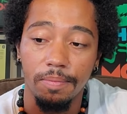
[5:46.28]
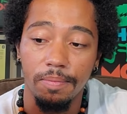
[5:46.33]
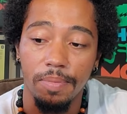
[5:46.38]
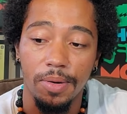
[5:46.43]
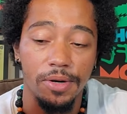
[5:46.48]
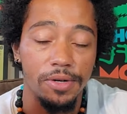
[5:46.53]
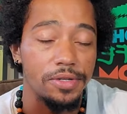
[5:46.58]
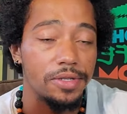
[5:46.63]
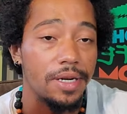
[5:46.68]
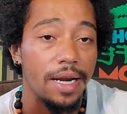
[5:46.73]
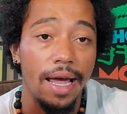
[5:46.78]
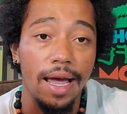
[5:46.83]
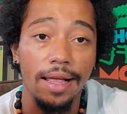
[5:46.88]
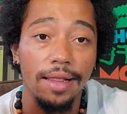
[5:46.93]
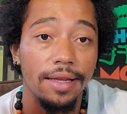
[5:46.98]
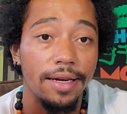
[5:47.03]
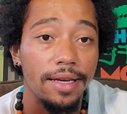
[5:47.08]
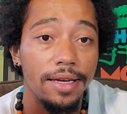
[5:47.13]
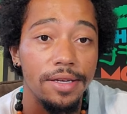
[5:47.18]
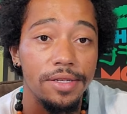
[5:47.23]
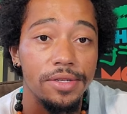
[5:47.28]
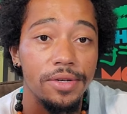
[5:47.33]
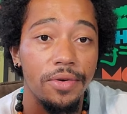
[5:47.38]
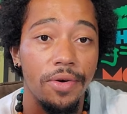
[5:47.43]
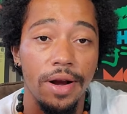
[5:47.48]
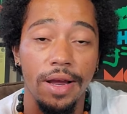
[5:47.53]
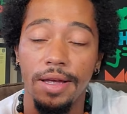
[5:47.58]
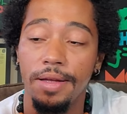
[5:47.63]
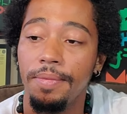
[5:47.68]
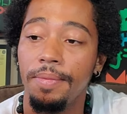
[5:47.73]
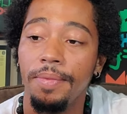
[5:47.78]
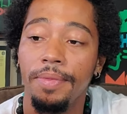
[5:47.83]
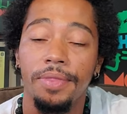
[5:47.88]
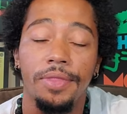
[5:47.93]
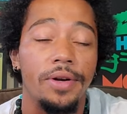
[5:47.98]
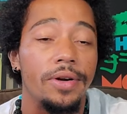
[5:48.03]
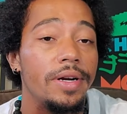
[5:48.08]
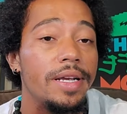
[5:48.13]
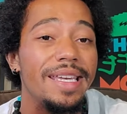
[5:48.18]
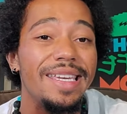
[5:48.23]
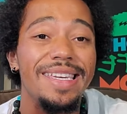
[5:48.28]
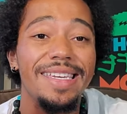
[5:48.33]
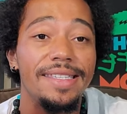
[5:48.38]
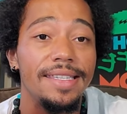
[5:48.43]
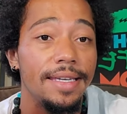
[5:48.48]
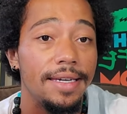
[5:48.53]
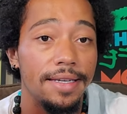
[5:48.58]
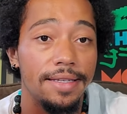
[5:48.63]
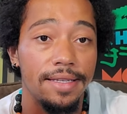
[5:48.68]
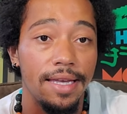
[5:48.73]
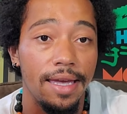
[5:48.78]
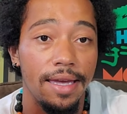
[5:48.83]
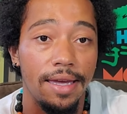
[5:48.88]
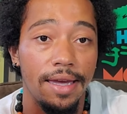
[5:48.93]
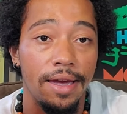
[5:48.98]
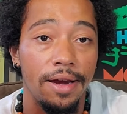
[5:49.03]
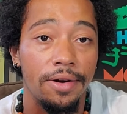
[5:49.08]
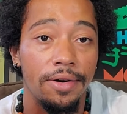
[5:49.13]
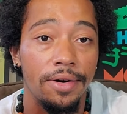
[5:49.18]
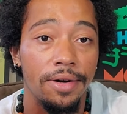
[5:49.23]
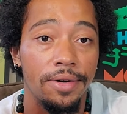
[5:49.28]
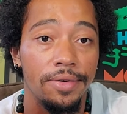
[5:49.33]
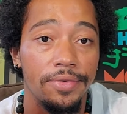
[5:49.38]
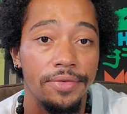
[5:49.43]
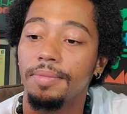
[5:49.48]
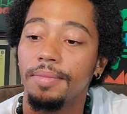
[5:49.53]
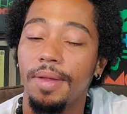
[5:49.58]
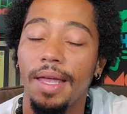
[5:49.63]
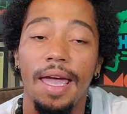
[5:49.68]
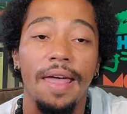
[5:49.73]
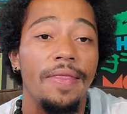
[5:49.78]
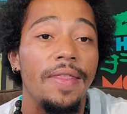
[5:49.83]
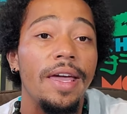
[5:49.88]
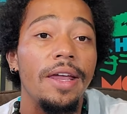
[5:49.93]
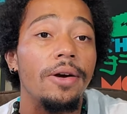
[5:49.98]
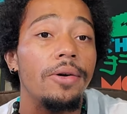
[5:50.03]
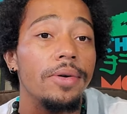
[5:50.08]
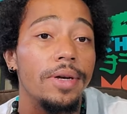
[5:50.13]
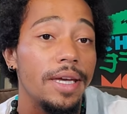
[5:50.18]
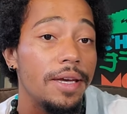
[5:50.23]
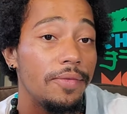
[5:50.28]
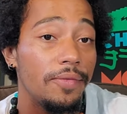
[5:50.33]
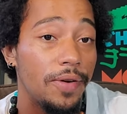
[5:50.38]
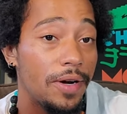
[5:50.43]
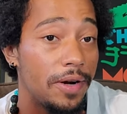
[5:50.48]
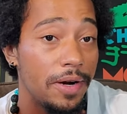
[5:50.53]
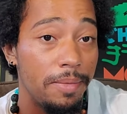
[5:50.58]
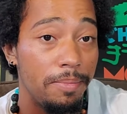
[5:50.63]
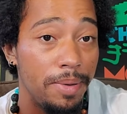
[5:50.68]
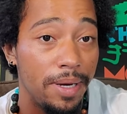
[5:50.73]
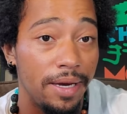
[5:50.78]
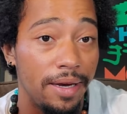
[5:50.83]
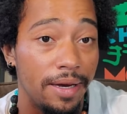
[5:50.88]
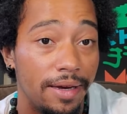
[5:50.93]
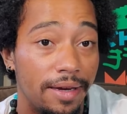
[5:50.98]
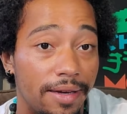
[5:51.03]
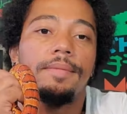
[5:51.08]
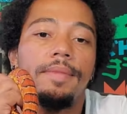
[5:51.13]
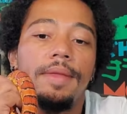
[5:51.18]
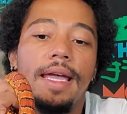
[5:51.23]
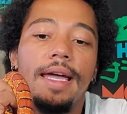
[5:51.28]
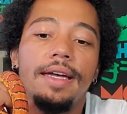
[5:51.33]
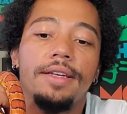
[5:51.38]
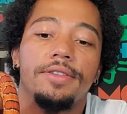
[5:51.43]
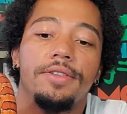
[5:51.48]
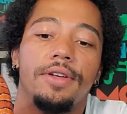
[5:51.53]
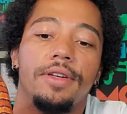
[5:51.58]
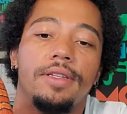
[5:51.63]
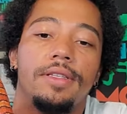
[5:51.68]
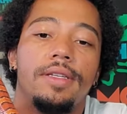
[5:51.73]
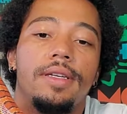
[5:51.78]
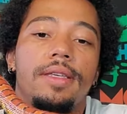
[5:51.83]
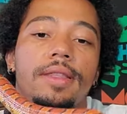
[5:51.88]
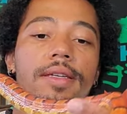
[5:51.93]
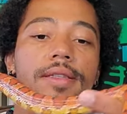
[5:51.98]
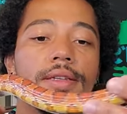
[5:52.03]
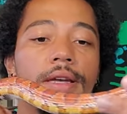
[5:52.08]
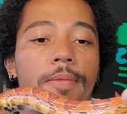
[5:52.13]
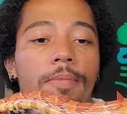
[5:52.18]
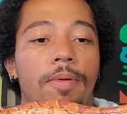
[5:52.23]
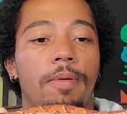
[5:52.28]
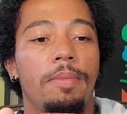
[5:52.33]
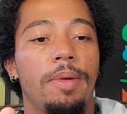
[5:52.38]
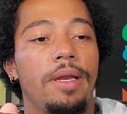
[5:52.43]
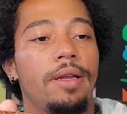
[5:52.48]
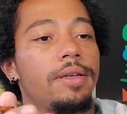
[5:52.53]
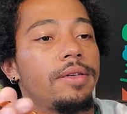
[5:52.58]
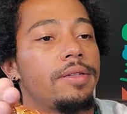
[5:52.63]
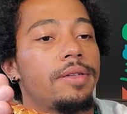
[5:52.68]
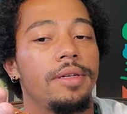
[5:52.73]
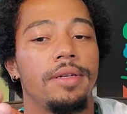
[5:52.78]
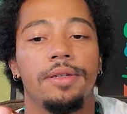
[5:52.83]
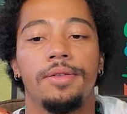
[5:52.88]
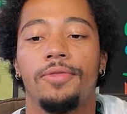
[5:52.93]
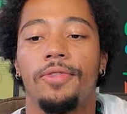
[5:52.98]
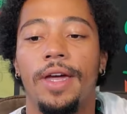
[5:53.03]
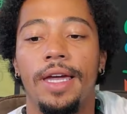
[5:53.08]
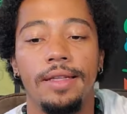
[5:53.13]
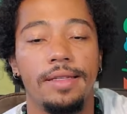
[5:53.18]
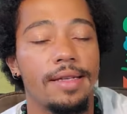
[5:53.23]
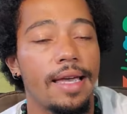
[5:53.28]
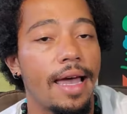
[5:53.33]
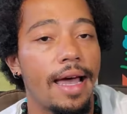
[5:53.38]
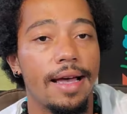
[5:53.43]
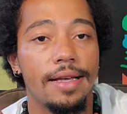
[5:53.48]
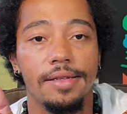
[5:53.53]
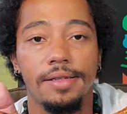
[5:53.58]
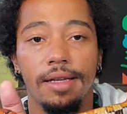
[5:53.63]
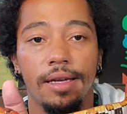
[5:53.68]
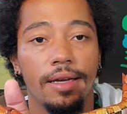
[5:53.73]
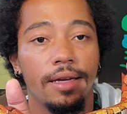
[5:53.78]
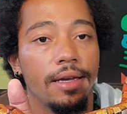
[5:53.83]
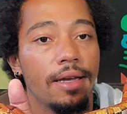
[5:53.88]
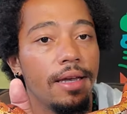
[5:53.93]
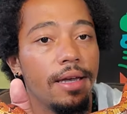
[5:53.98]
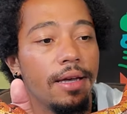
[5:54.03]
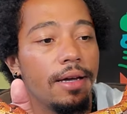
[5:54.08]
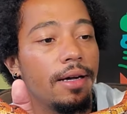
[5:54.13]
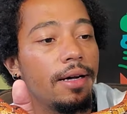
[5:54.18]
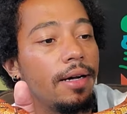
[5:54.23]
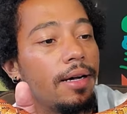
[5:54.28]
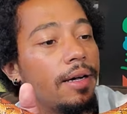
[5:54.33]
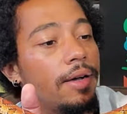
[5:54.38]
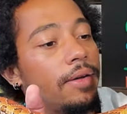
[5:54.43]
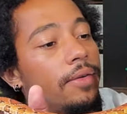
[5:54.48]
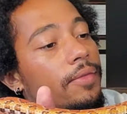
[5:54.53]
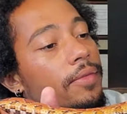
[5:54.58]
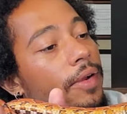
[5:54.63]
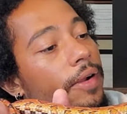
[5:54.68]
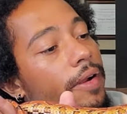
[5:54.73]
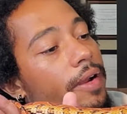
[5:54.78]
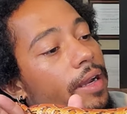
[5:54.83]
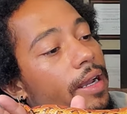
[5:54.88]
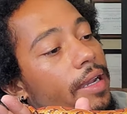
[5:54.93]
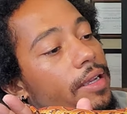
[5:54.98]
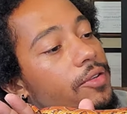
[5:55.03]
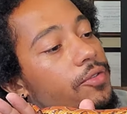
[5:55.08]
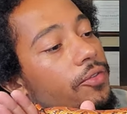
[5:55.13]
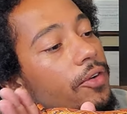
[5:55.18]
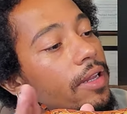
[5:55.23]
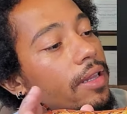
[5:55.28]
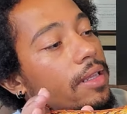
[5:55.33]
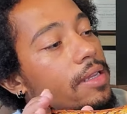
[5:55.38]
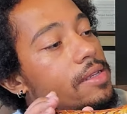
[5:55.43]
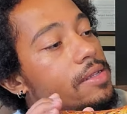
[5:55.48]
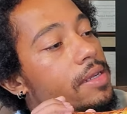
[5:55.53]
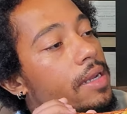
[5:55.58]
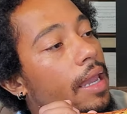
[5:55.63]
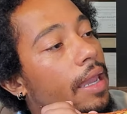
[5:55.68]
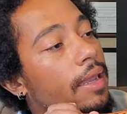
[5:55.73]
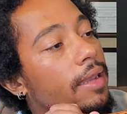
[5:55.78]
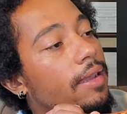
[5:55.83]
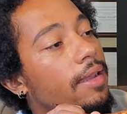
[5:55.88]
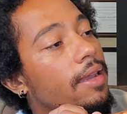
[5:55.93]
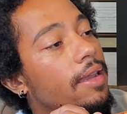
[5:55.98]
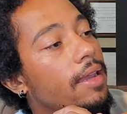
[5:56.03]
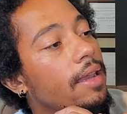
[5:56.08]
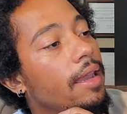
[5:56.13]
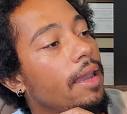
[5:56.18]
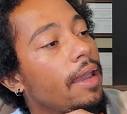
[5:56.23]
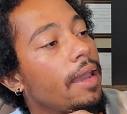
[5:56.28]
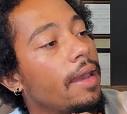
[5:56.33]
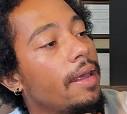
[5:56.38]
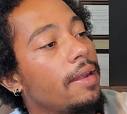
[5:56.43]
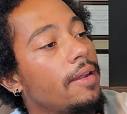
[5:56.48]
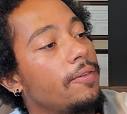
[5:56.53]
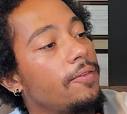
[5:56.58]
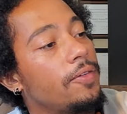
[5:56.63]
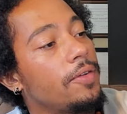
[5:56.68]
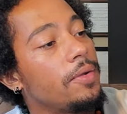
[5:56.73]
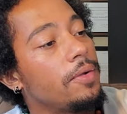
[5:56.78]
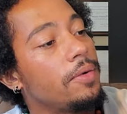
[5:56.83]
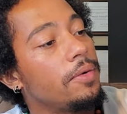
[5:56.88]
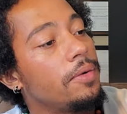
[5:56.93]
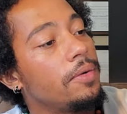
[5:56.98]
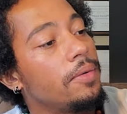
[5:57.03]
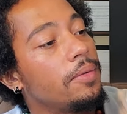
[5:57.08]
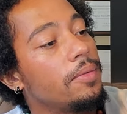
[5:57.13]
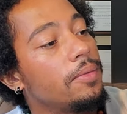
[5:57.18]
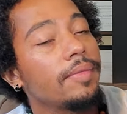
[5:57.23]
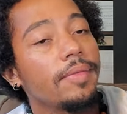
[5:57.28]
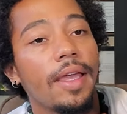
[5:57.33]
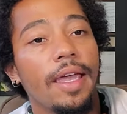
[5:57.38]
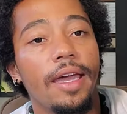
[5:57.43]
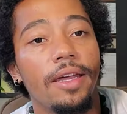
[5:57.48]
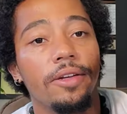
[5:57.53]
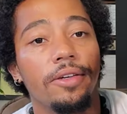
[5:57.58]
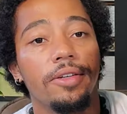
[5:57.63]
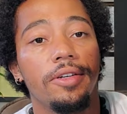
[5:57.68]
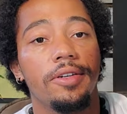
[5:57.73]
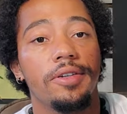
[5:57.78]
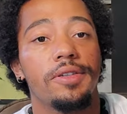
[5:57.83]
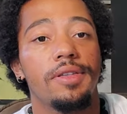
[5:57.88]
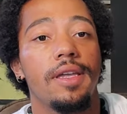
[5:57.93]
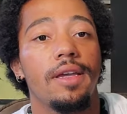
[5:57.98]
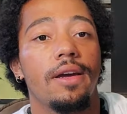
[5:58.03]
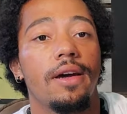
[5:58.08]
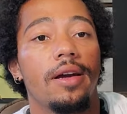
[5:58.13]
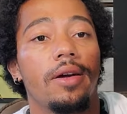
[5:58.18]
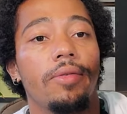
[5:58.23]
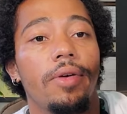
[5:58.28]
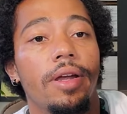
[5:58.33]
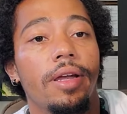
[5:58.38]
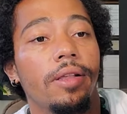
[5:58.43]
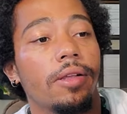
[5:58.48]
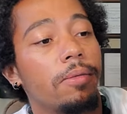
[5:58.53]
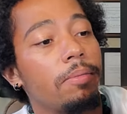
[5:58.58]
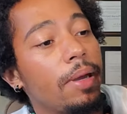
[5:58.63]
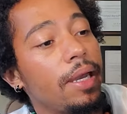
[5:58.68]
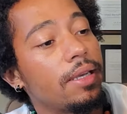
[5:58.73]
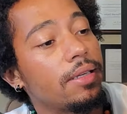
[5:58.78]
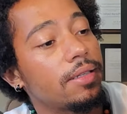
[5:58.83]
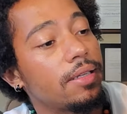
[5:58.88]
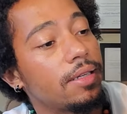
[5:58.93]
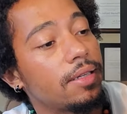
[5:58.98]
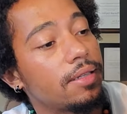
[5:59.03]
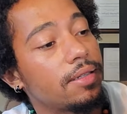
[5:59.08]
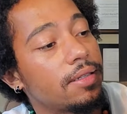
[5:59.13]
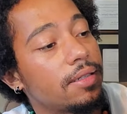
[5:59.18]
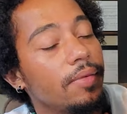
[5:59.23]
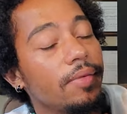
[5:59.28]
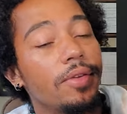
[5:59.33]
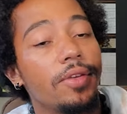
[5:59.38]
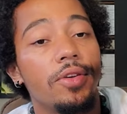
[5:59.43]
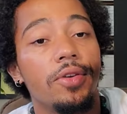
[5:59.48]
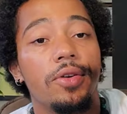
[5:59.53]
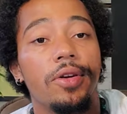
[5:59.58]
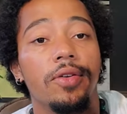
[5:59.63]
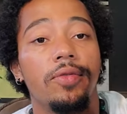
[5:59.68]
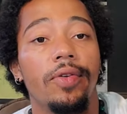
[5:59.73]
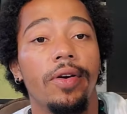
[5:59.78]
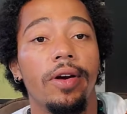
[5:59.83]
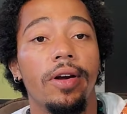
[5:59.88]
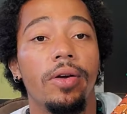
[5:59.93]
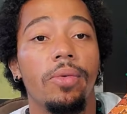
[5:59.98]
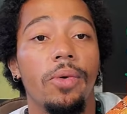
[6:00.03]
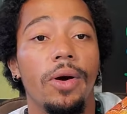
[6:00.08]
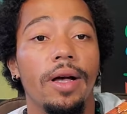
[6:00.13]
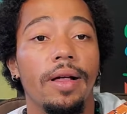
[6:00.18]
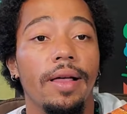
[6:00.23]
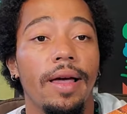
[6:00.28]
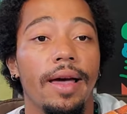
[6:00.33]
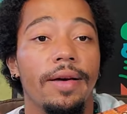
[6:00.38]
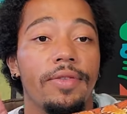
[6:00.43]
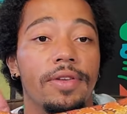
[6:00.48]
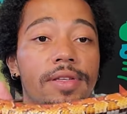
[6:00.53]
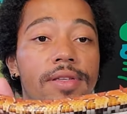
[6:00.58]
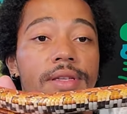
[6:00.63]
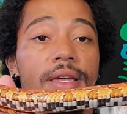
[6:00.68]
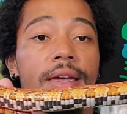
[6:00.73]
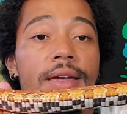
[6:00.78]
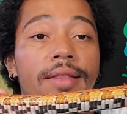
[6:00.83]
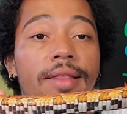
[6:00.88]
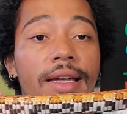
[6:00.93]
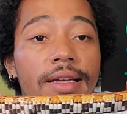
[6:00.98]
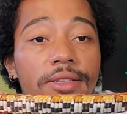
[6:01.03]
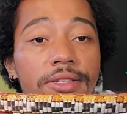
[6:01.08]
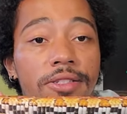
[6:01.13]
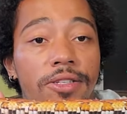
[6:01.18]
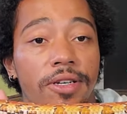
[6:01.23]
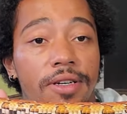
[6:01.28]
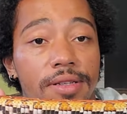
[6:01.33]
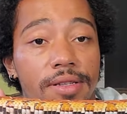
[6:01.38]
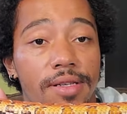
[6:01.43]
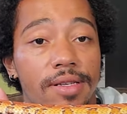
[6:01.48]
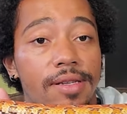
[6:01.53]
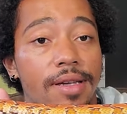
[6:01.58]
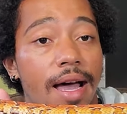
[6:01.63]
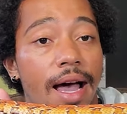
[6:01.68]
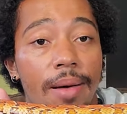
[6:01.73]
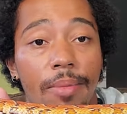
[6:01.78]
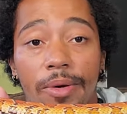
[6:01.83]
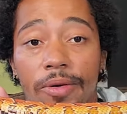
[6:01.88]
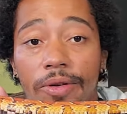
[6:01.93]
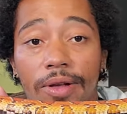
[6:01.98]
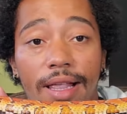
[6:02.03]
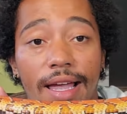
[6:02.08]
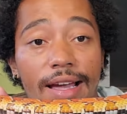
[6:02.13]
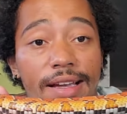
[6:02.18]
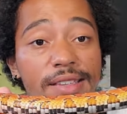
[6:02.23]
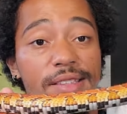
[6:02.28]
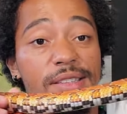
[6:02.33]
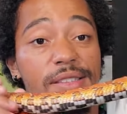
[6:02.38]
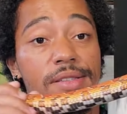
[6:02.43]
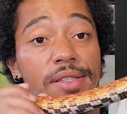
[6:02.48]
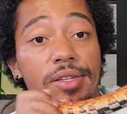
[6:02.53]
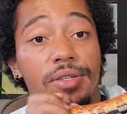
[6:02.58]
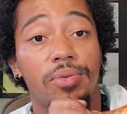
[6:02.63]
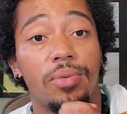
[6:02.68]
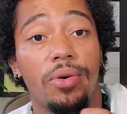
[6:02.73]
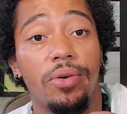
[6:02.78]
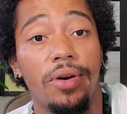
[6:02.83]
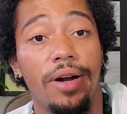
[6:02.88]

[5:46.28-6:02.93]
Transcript: personality is great, they're easy to take care of, and they don't get very big. As you can see, the temperament is, is fantastic. Uh, very nice, friendly snake. And if you handle your snake on a regular basis, you could very well have a snake that's just as calm and relaxed as this one